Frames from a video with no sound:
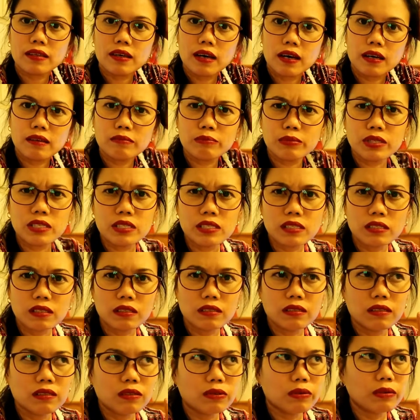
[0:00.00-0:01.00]
Ang bilis nga
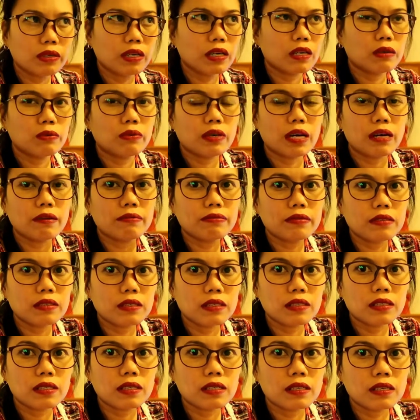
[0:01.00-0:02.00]
nito eh. After
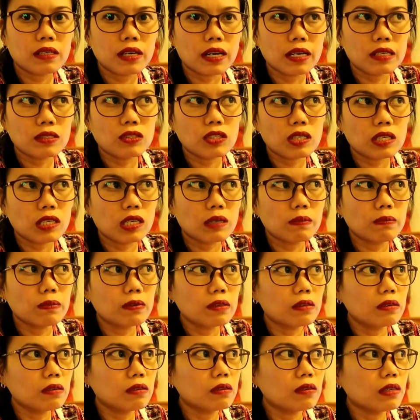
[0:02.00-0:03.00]
ng eye check-up
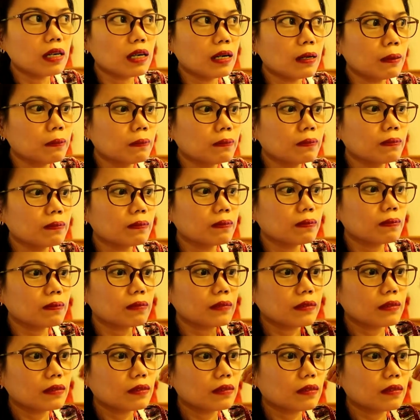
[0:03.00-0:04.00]
ko,
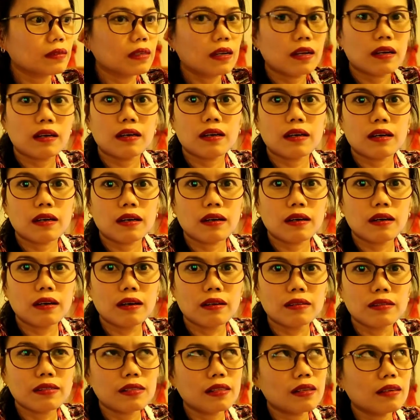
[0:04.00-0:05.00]

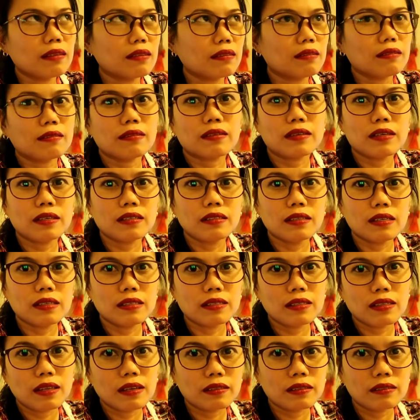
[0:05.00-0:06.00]
it's like 3
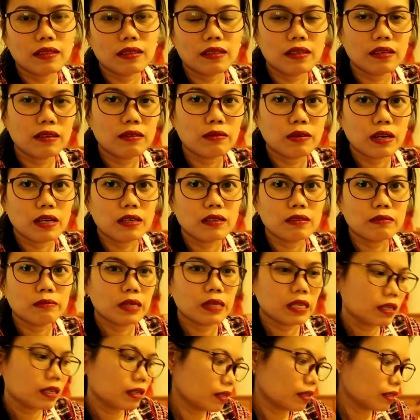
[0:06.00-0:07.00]
days lang they rang
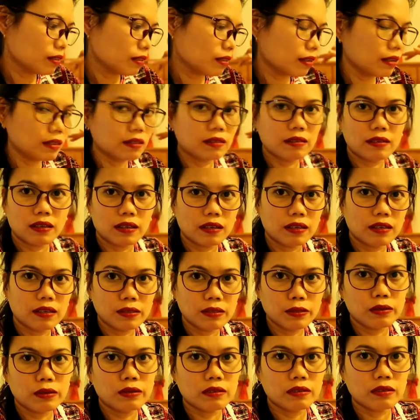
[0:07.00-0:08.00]
me and then
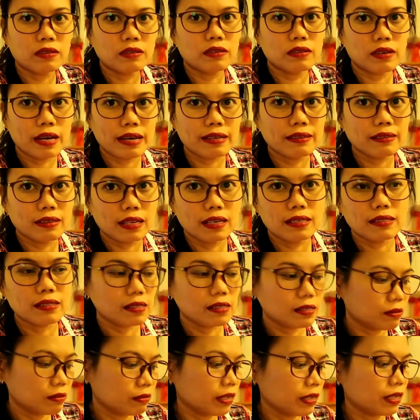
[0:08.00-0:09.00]
your eyeglass
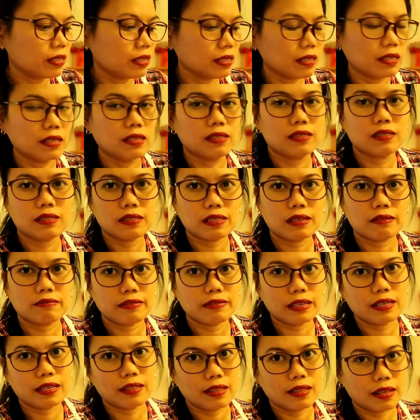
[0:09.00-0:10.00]
is ready and stuff
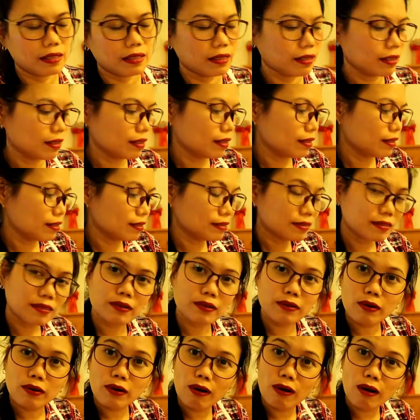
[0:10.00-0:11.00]
like that.
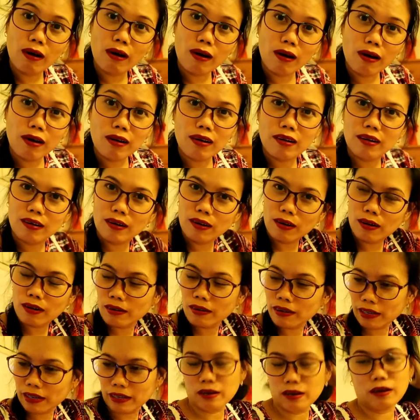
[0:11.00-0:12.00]
So,
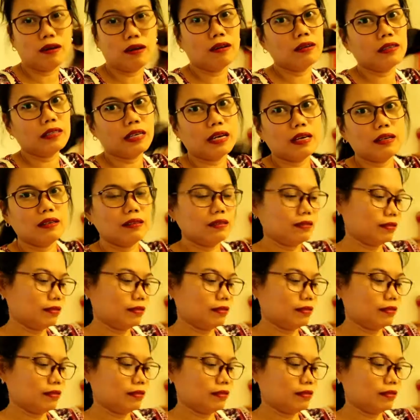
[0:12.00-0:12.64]
oh, okay.